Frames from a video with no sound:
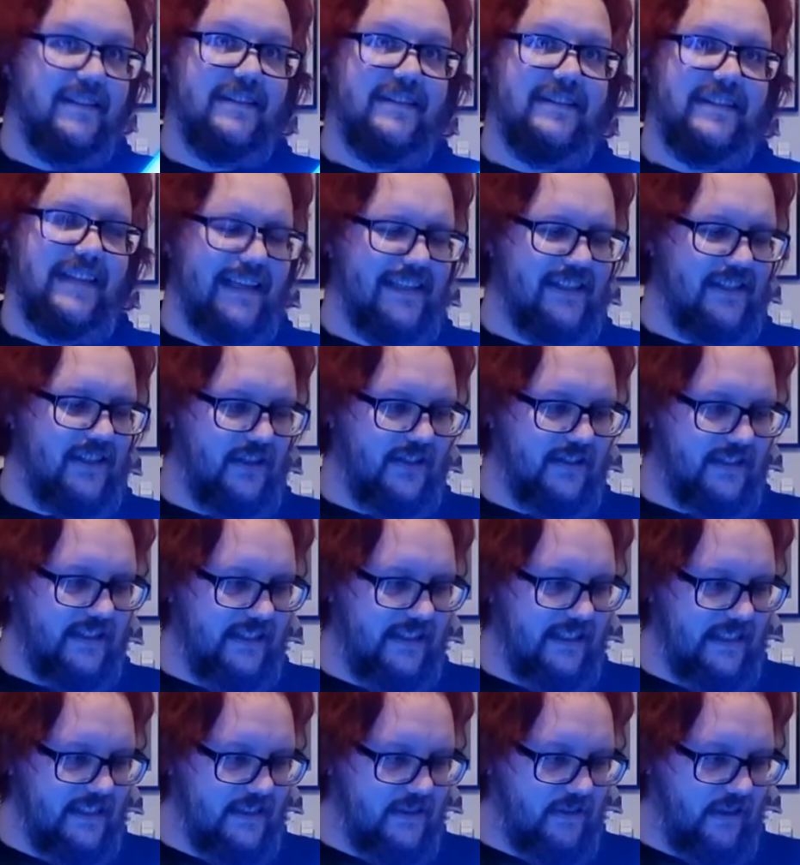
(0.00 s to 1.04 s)
there's lots of
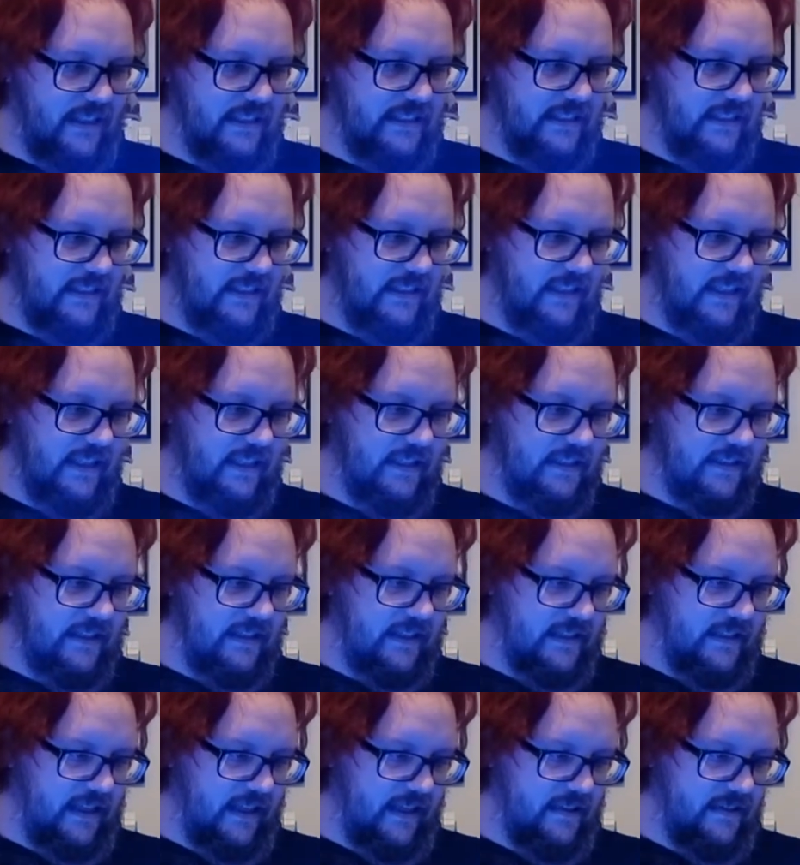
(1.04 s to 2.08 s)
these crazy things that
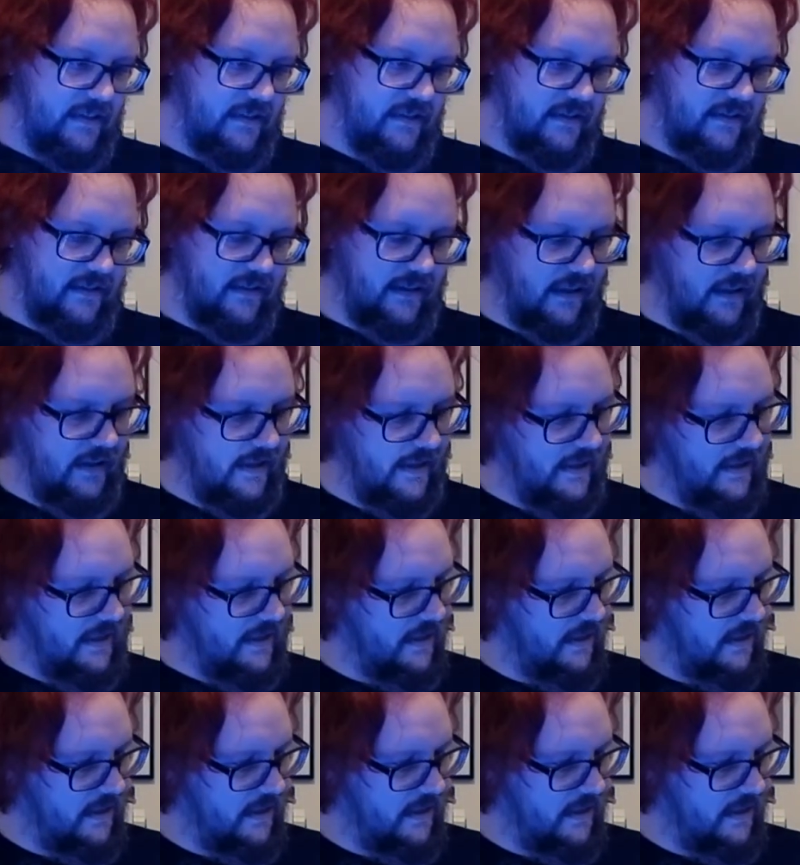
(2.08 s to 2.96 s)
it does, like